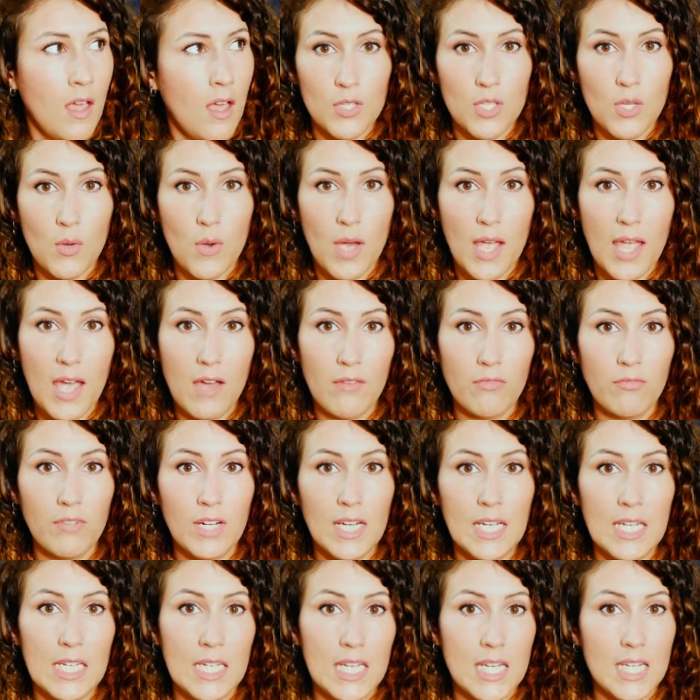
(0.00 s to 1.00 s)
So I haven't
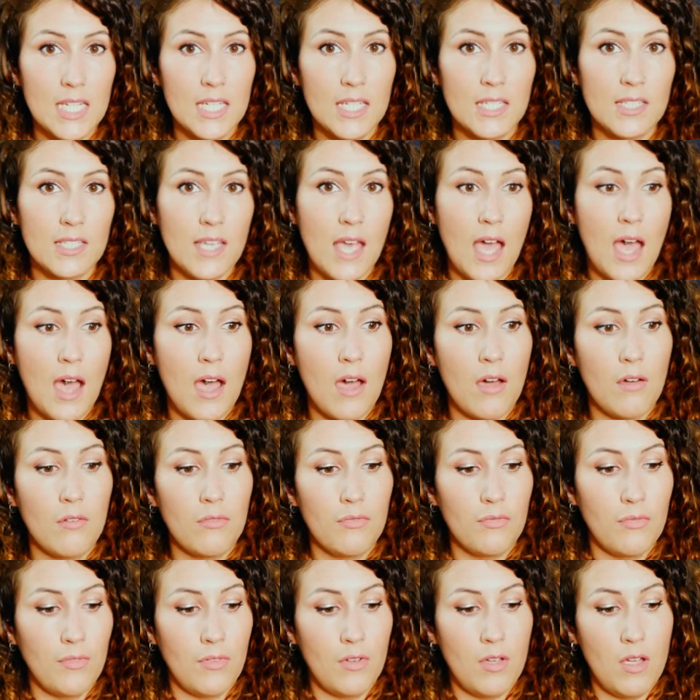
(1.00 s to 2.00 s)
really needed to
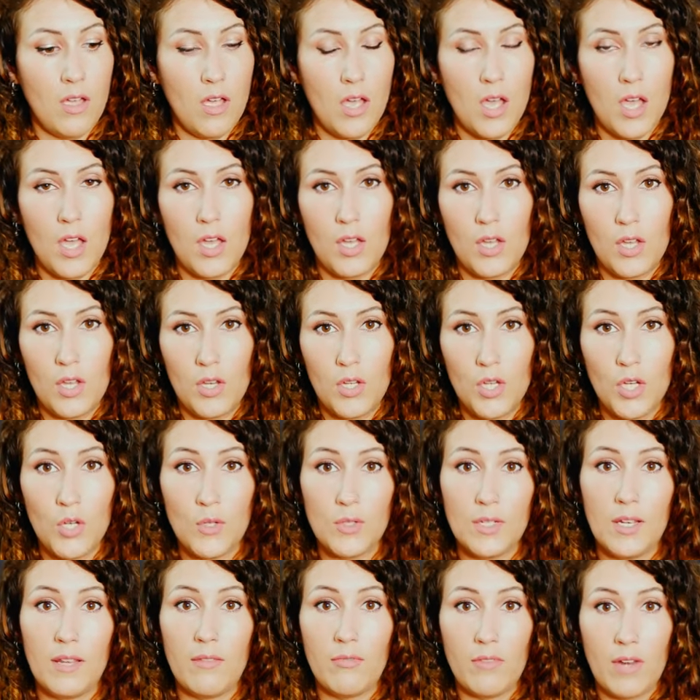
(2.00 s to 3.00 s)
have a new
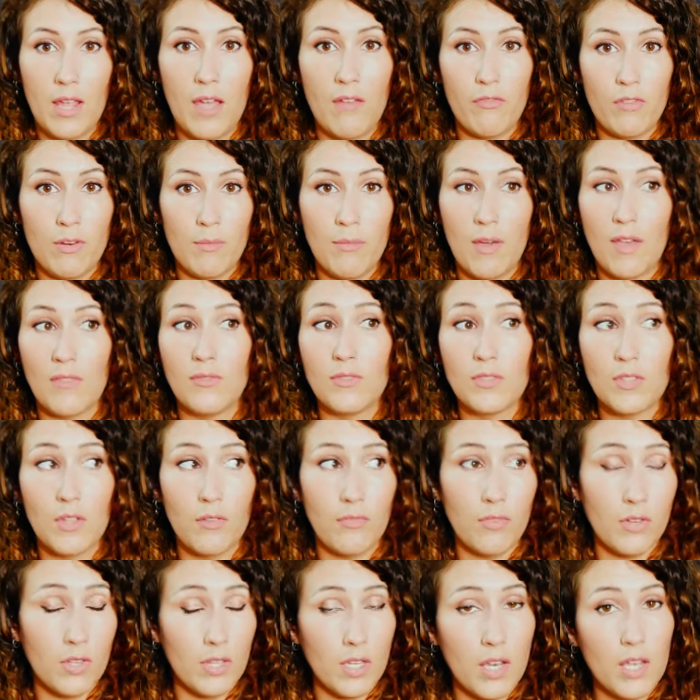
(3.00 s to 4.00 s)
delivery every month. So
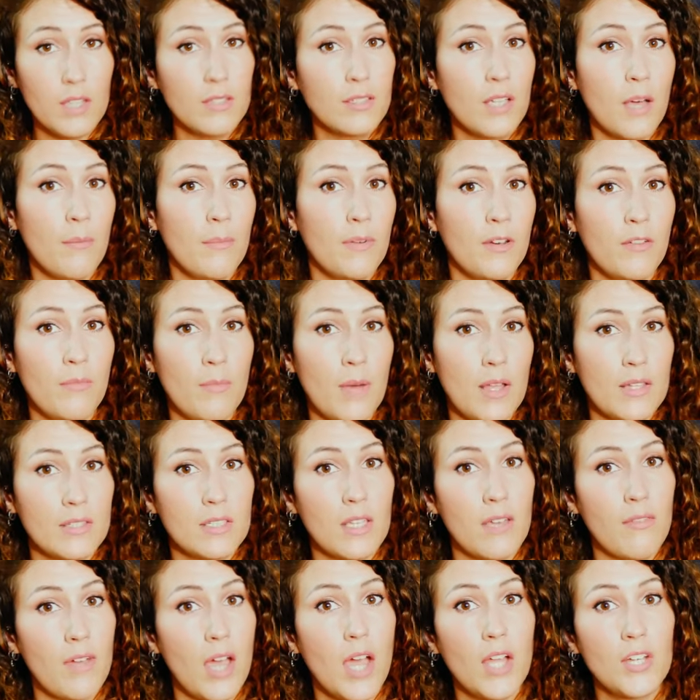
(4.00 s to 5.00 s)
for the last couple of months,
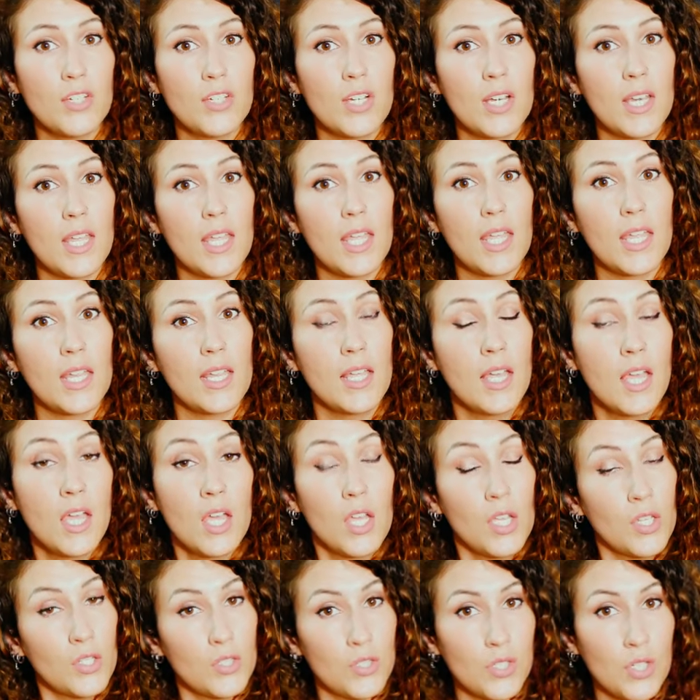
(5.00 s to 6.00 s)
I've actually
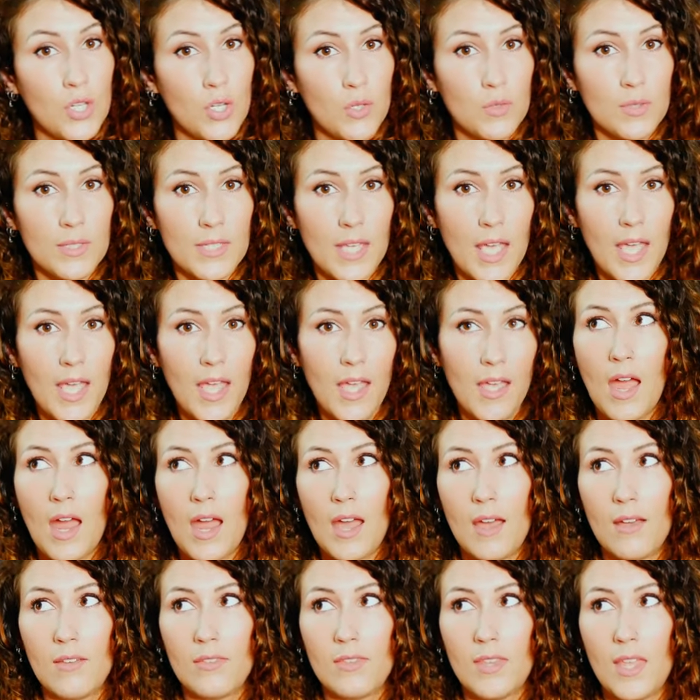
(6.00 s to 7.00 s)
snoozed it,
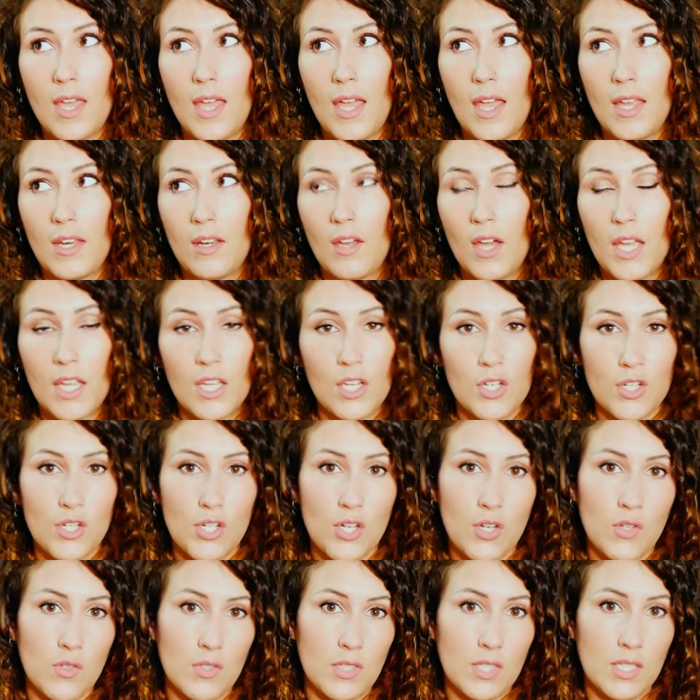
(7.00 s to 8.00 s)
and then I can
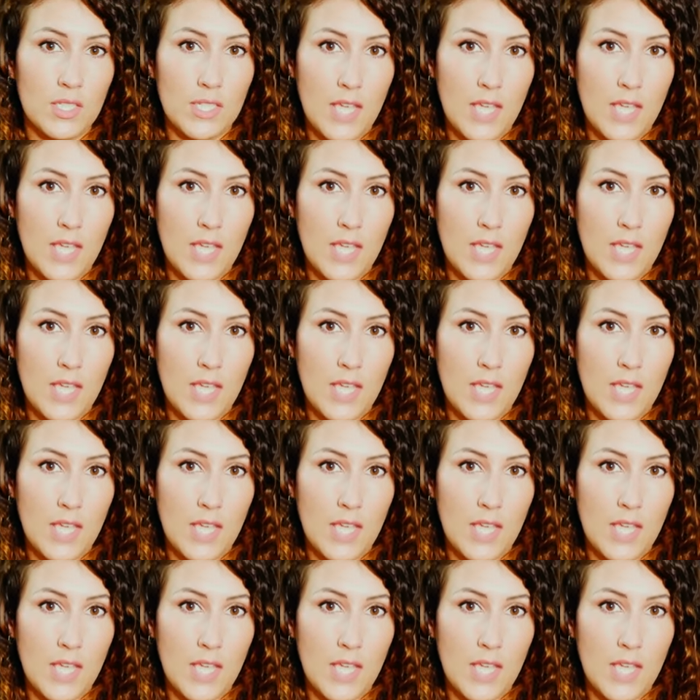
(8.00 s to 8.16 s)
choose the